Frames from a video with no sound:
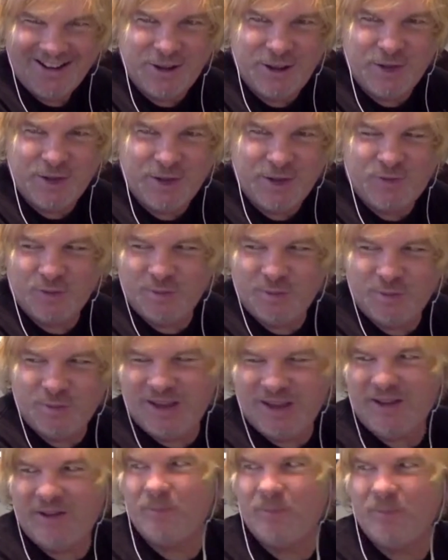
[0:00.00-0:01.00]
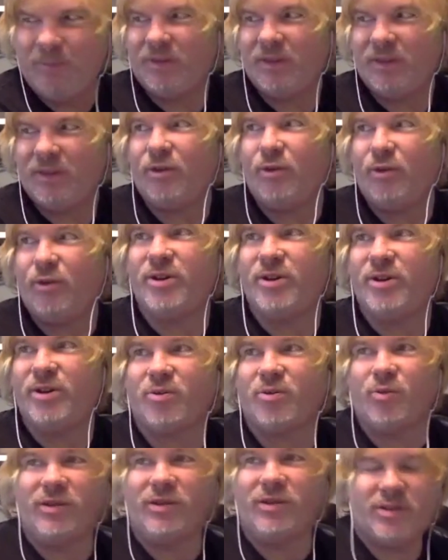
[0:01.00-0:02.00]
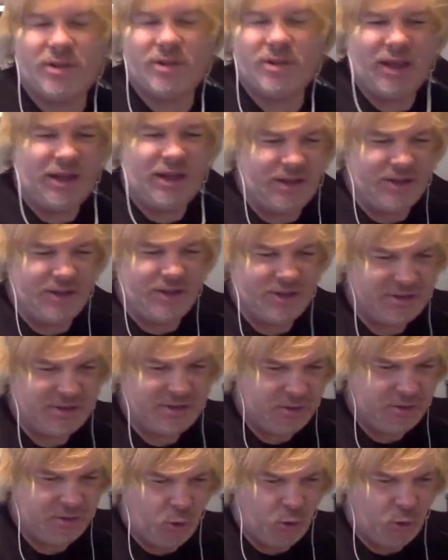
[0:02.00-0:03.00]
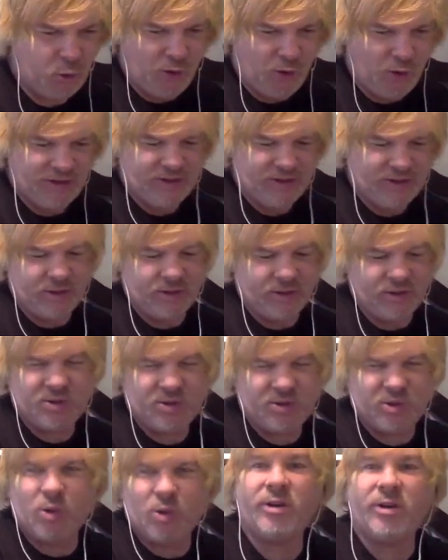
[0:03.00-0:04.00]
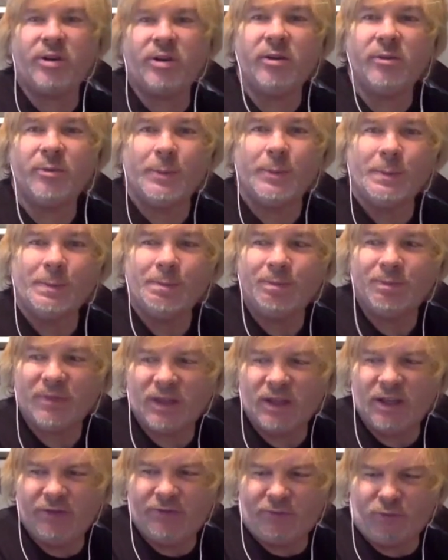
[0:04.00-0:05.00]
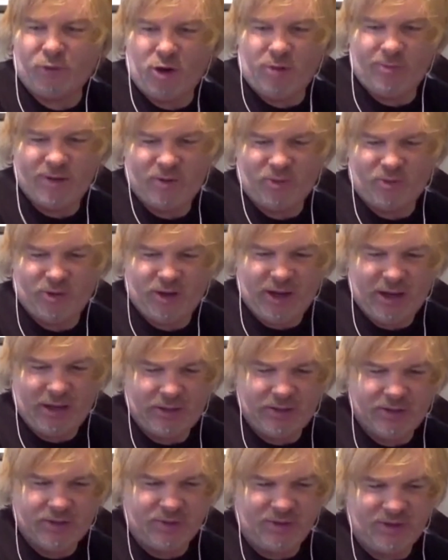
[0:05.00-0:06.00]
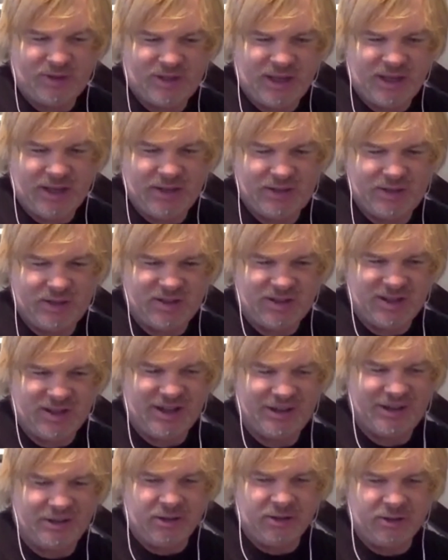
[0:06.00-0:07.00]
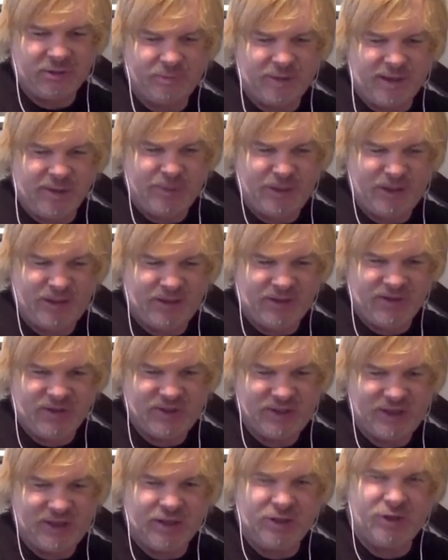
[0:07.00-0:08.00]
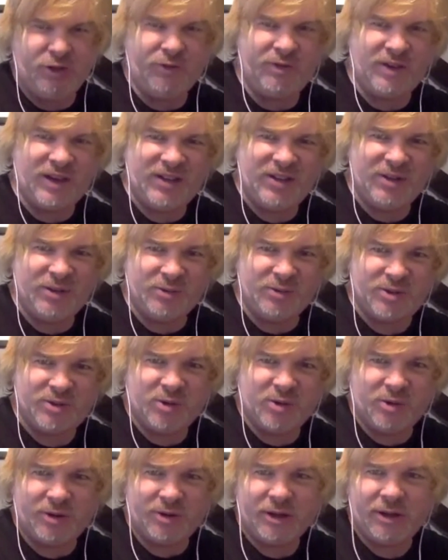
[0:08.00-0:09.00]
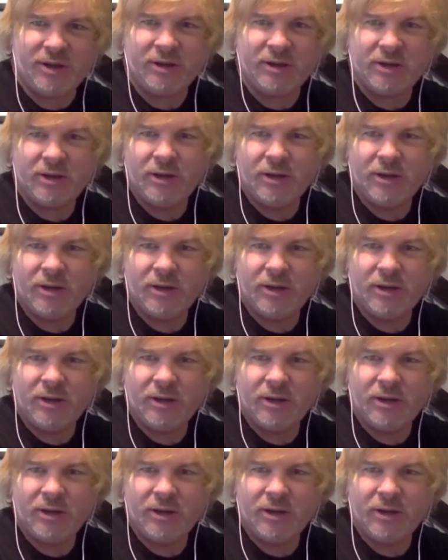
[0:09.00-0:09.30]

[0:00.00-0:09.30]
I think for me, the question once again is, what's the story? If Roman Reigns retains the title by beating Cena, you've got no story.